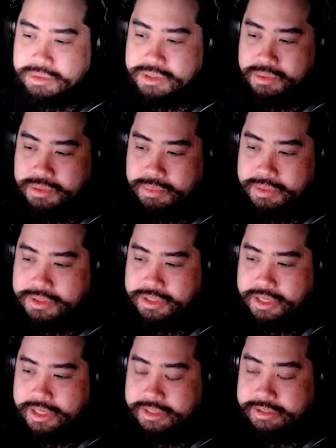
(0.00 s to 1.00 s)
goes well
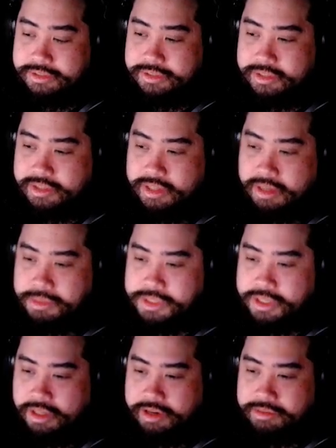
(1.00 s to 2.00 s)
tonight. I'm
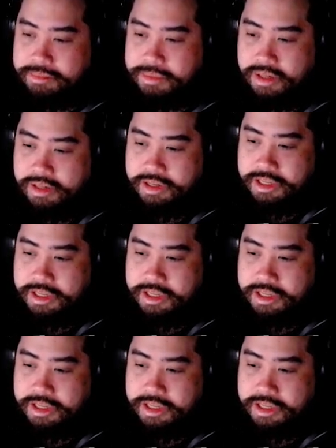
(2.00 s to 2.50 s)
using a lot of lucky